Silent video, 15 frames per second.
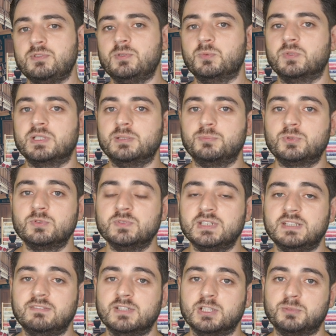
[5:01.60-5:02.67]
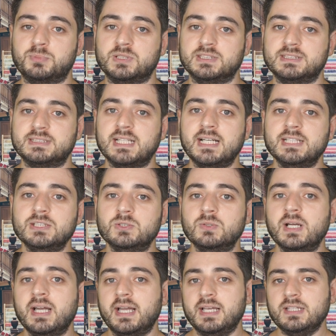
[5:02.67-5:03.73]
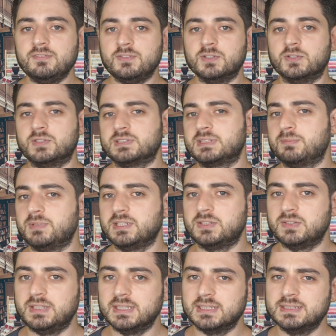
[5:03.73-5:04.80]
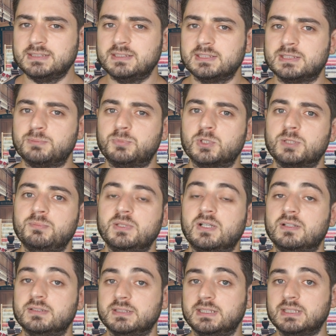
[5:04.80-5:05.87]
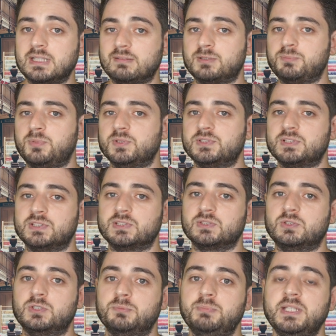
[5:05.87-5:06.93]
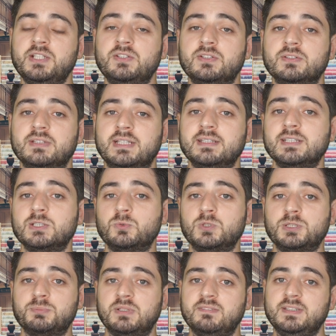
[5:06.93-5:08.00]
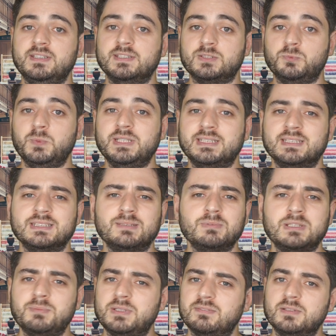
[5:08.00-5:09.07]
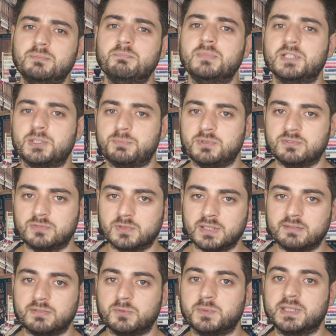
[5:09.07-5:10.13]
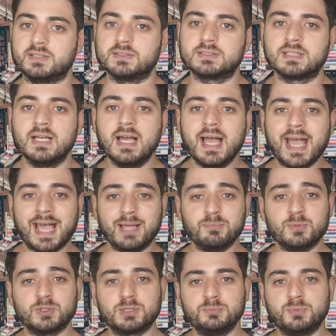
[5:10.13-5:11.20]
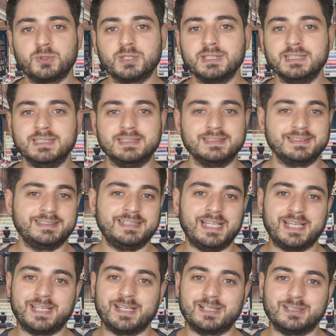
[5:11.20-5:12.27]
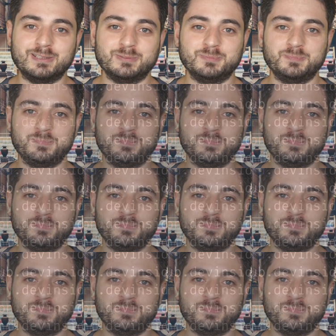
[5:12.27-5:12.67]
if you want to improve the developer inside you, and if you learned something today, consider supporting me on GitHub sponsors or Patreon, and thus watch my videos weeks and sometimes even months before everyone else. And most importantly, take care.